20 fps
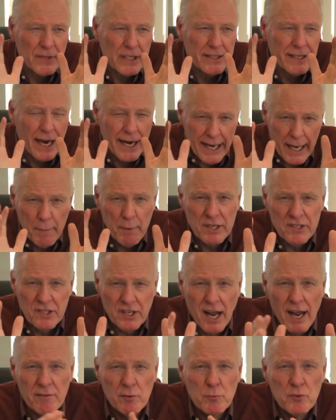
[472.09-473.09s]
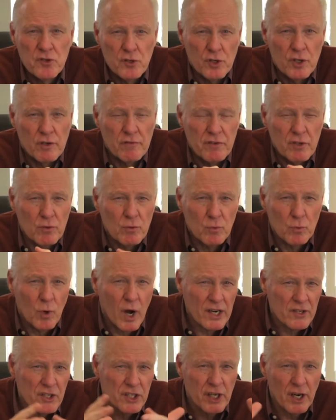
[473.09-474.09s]
dynamics that I've observed in
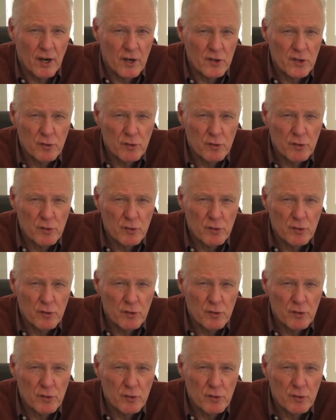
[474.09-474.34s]
watching our